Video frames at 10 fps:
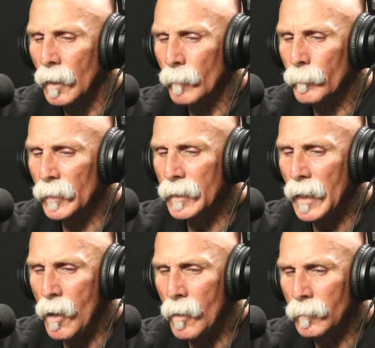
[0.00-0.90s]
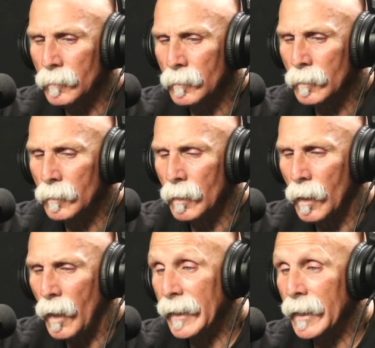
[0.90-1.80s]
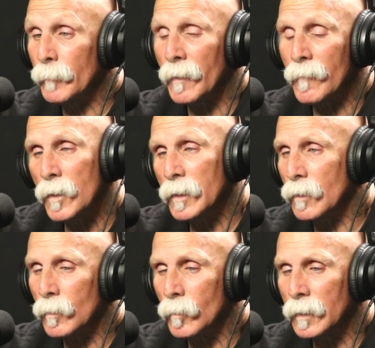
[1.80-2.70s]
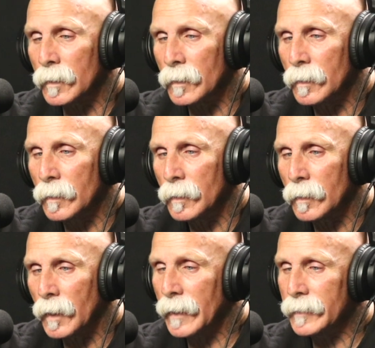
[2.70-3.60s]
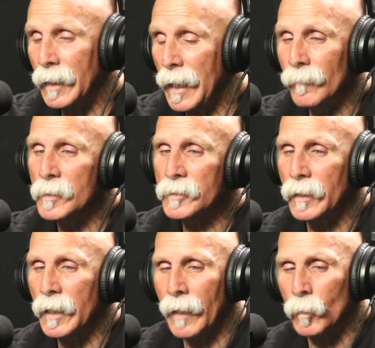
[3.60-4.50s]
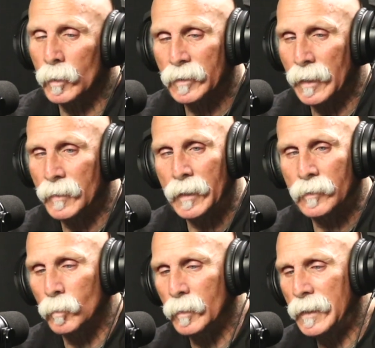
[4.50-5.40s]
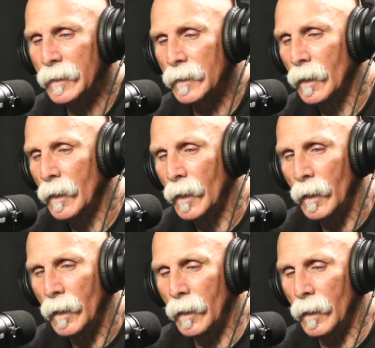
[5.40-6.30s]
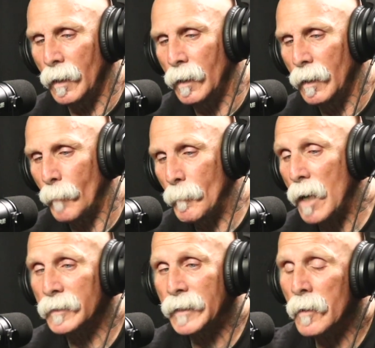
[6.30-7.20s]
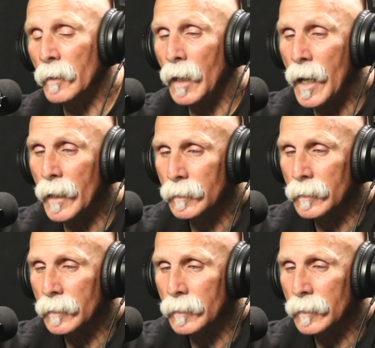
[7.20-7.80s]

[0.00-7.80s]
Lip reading: But now I get up every morning and go to work. Like I said, I haven't missed a day. I've worked 7 days a week. I'm out of town a lot.